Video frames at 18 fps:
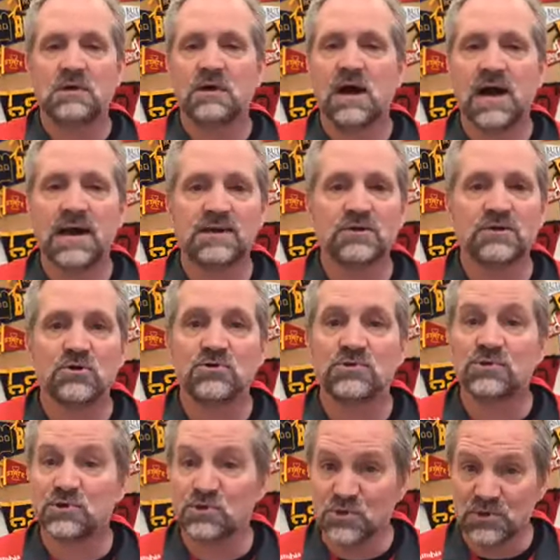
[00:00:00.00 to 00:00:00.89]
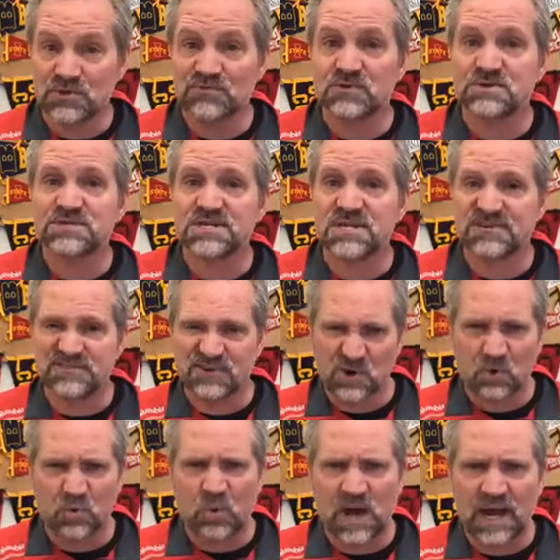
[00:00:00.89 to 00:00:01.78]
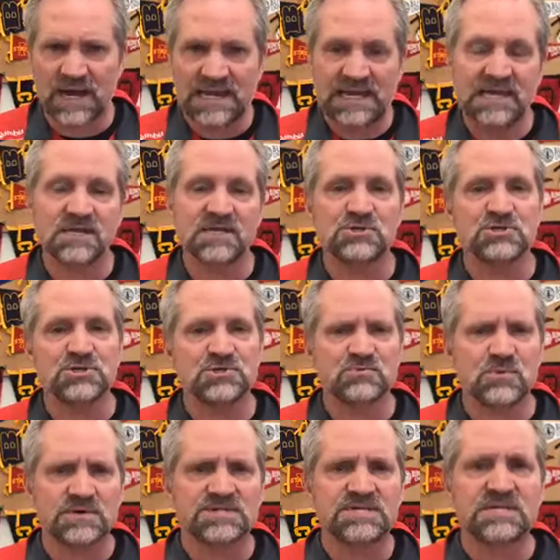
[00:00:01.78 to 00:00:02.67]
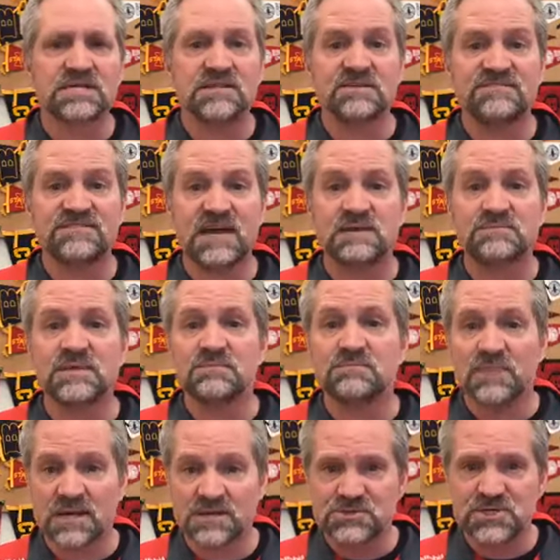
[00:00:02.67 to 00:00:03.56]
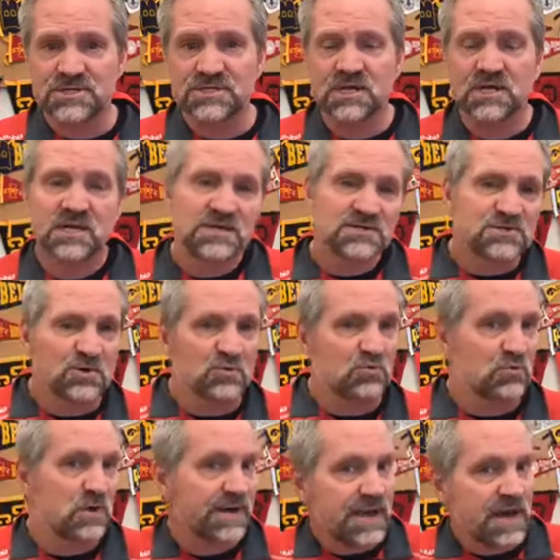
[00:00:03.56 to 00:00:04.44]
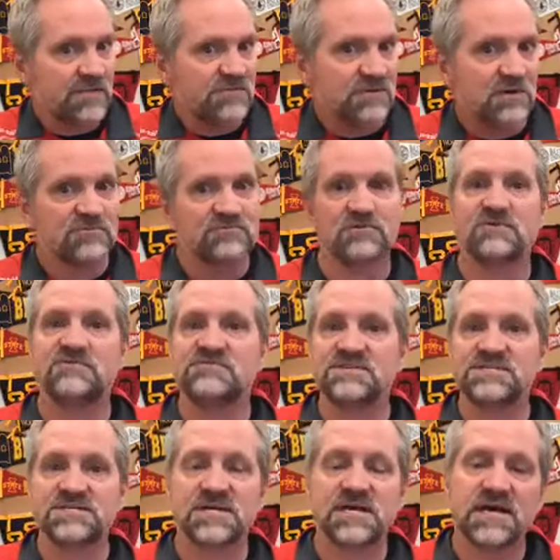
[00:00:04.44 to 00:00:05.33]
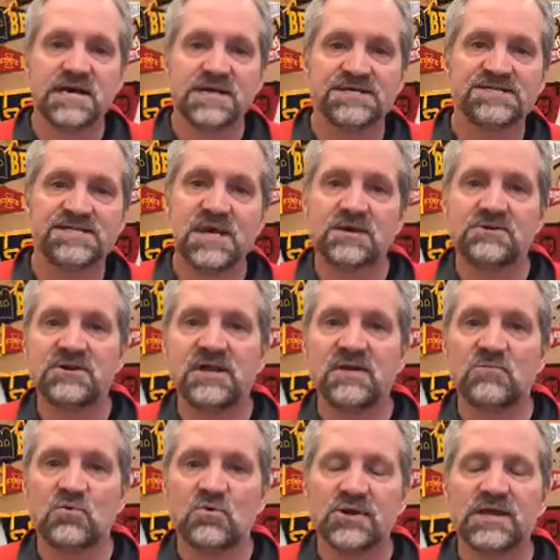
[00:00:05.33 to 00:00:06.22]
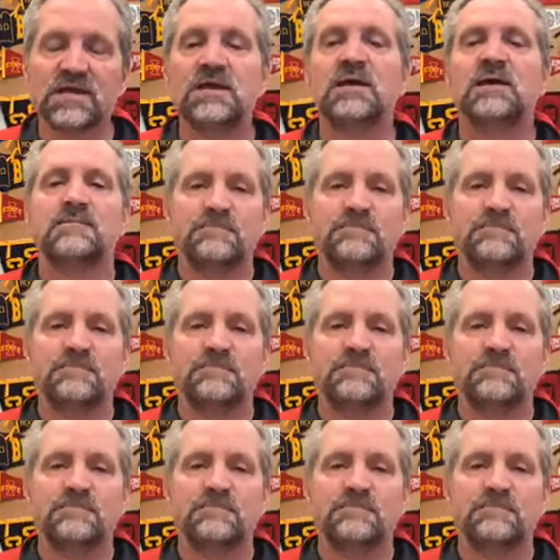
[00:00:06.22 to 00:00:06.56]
I don't know, the University of Hawaii and it just wasn't in the family budget, to run out there for a visit on a Saturday morning,